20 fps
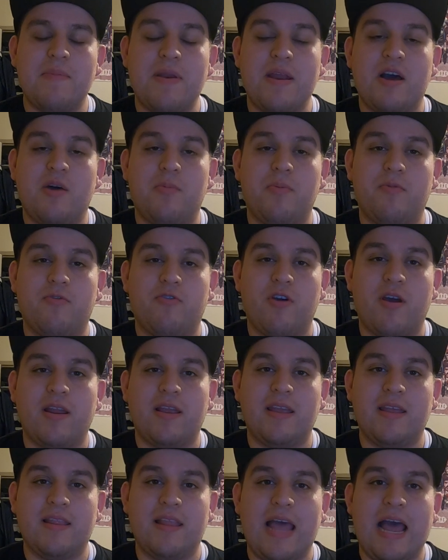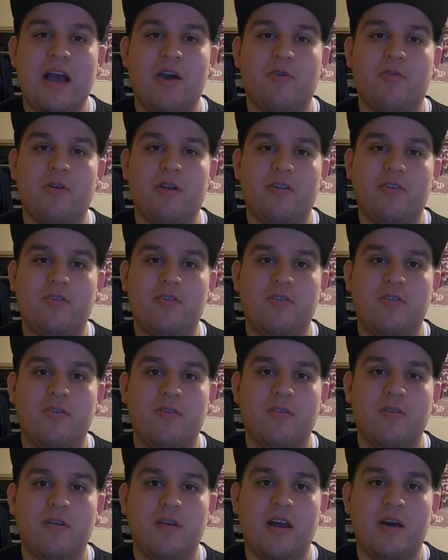been helping trying to get
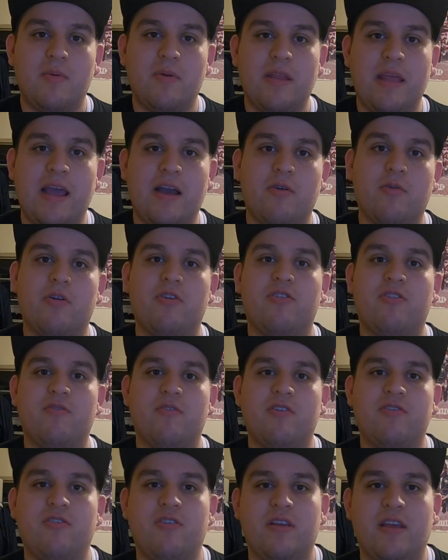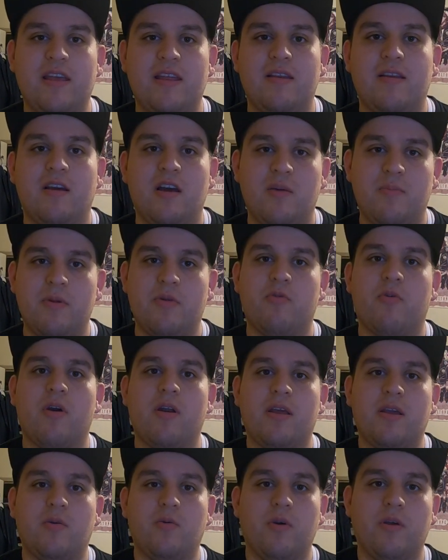helping the outreach division get up and
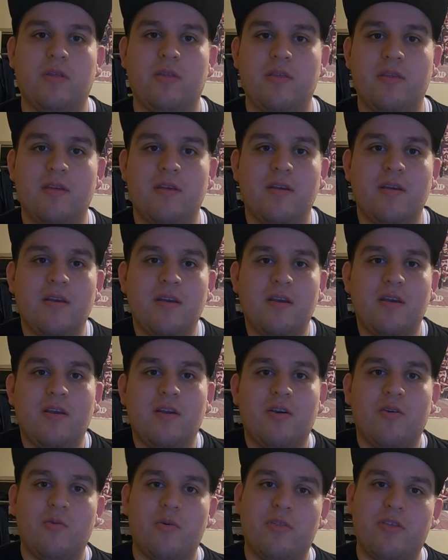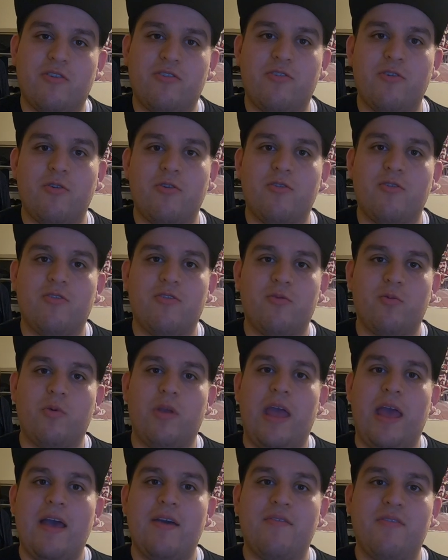running with the students we
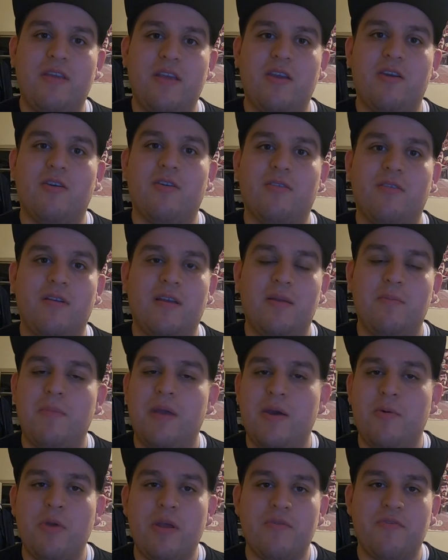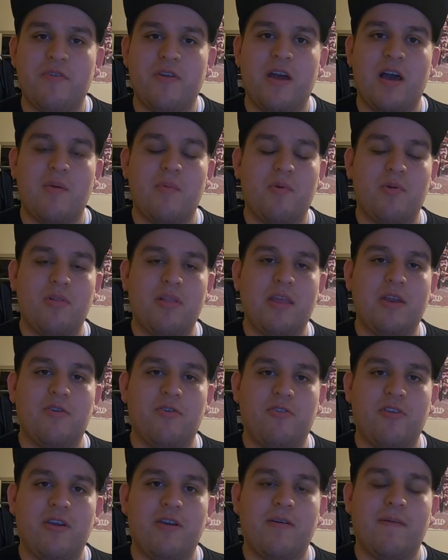have here. And man, we have phenomenal
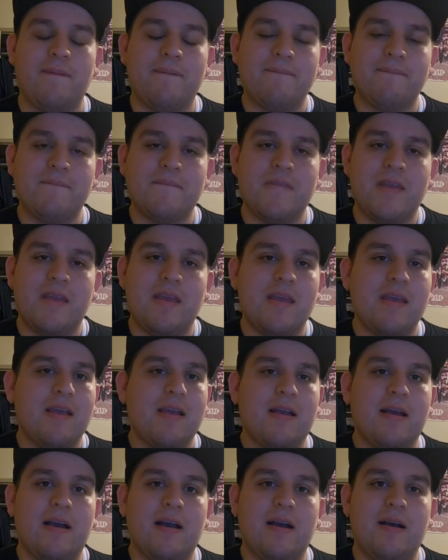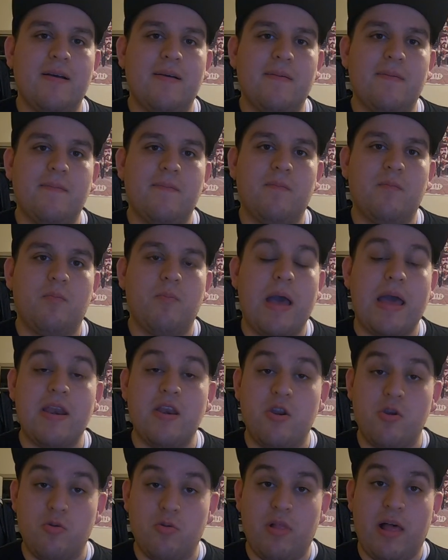leaders here. At
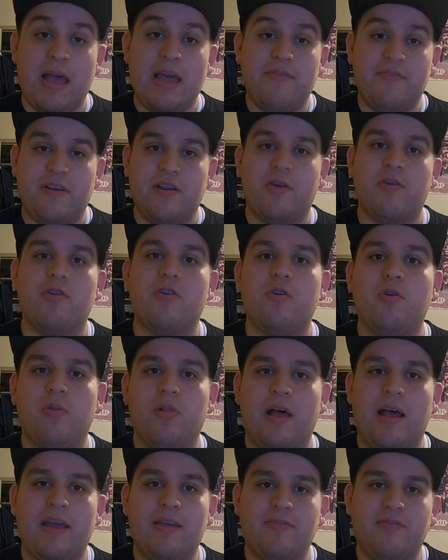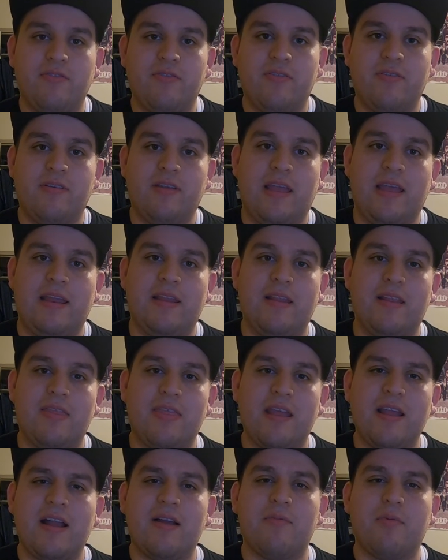New Life, I go to New Life, and the
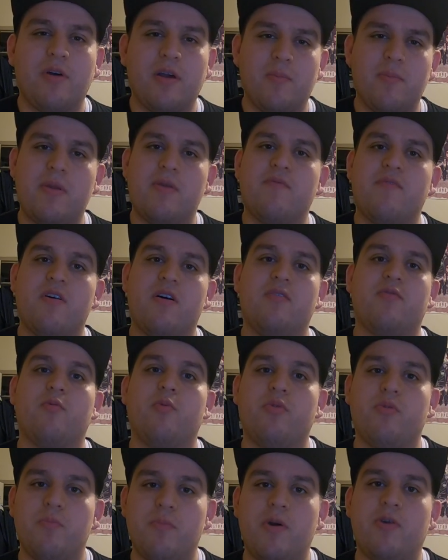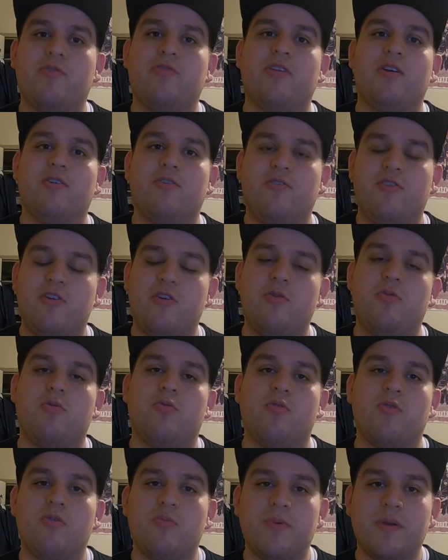thing I've probably been involved with most there is the youth
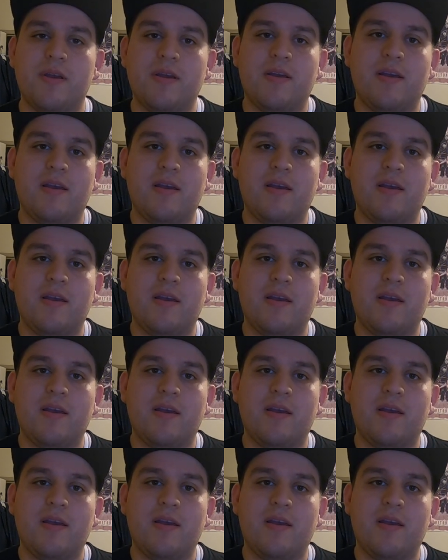group.